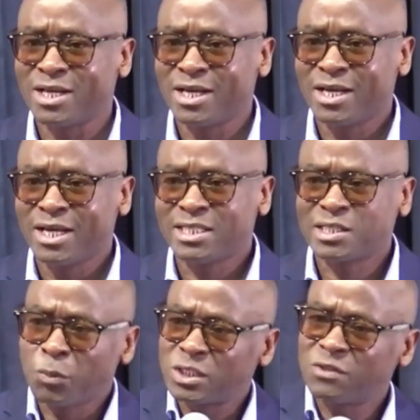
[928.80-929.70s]
it's
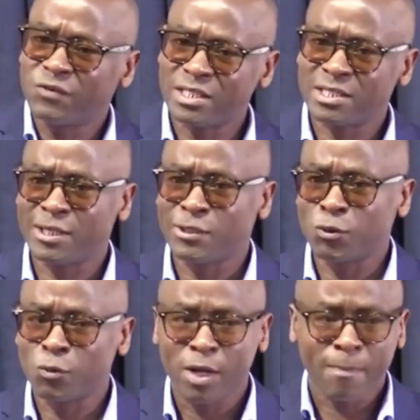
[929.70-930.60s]
motivated you,
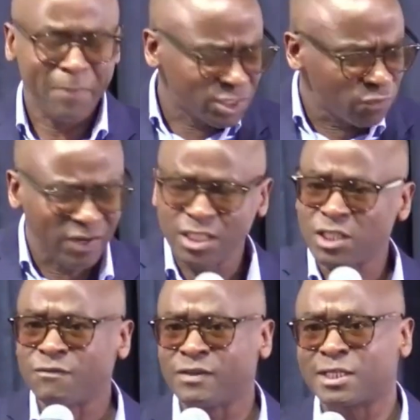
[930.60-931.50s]
but you've
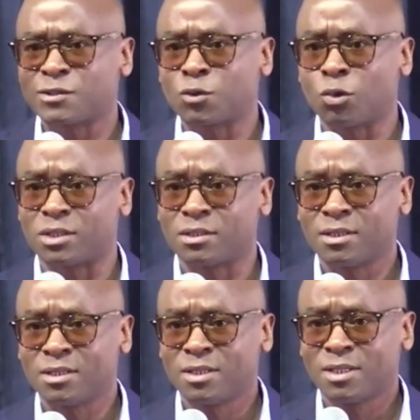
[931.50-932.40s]
achieved this goal
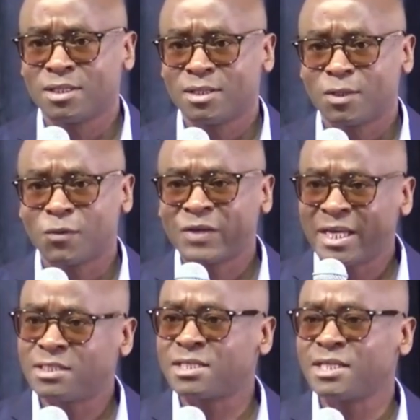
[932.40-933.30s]
of
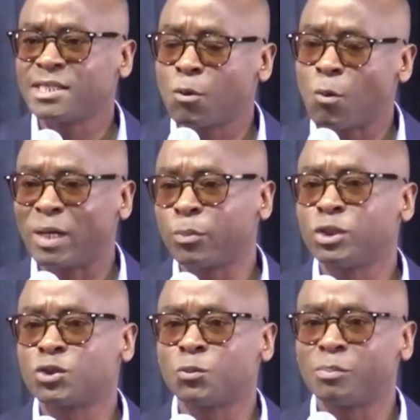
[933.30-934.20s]
hitting the
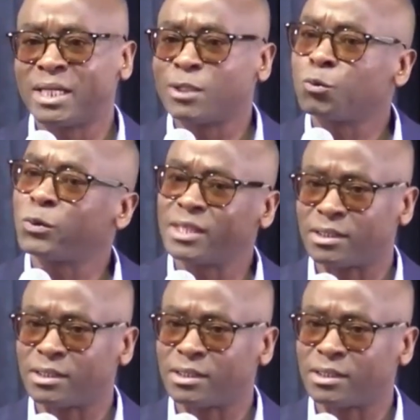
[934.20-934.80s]
1.2 million within